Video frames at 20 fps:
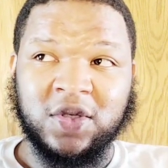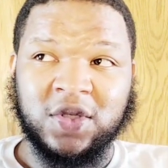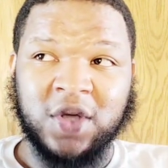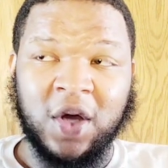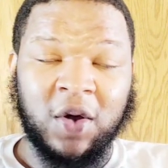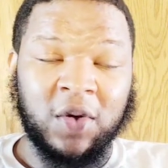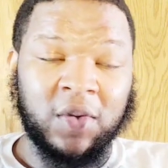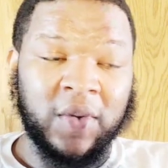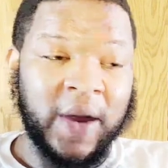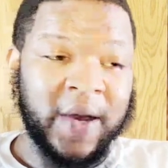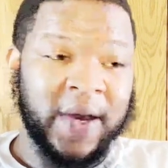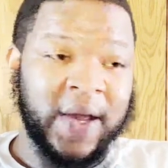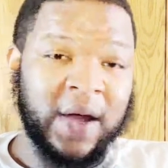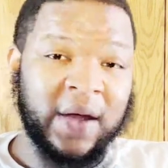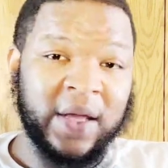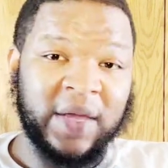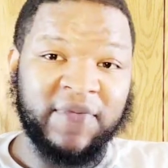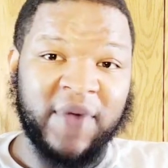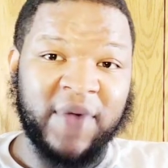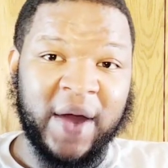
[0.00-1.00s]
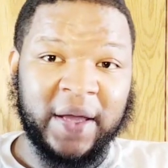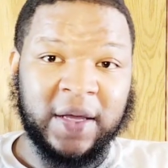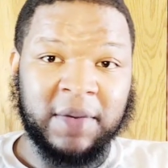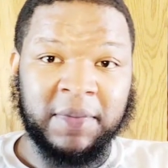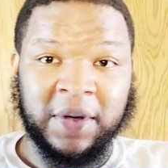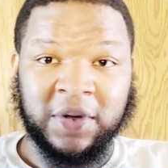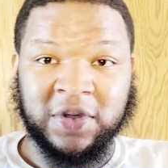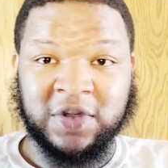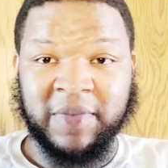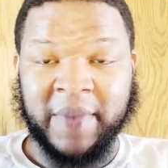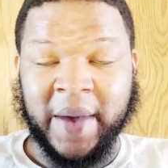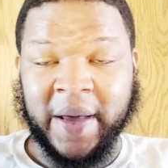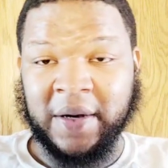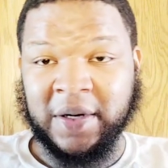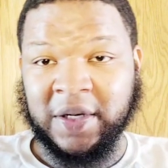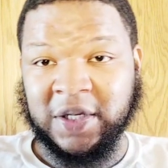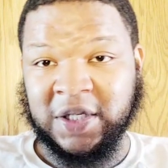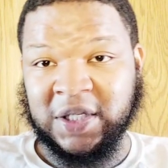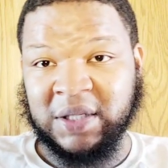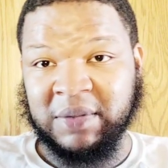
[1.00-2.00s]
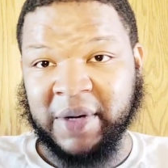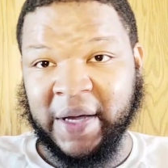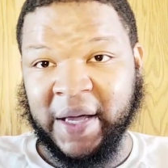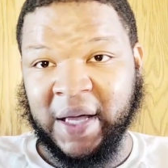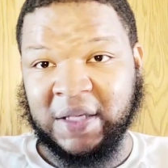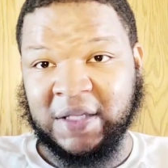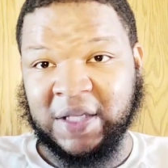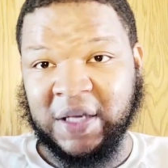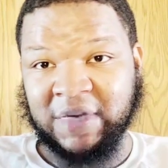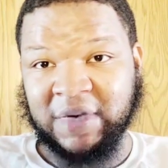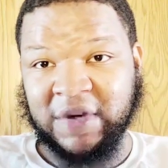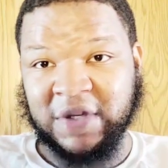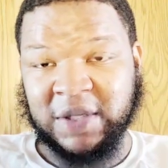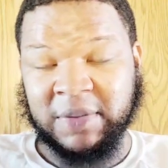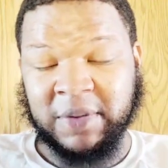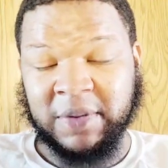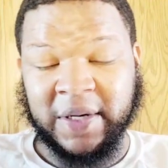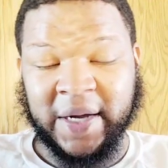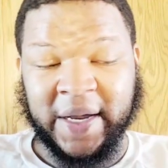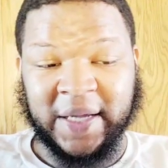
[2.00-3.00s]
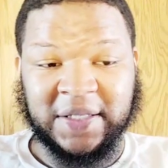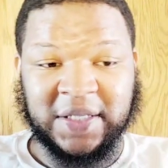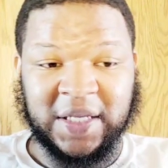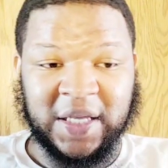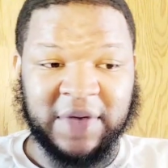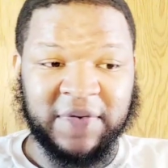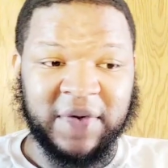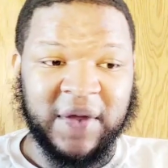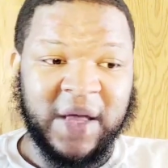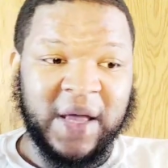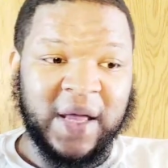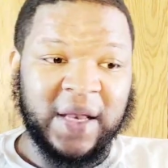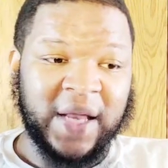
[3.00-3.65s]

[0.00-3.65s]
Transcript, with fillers: so right now he fight Kamil Szeremeta December 18th, December 19th.